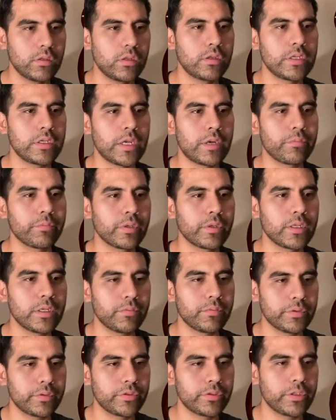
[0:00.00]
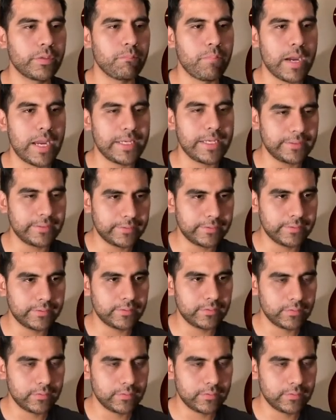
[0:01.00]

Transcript: Yeah, we're gonna return the byte.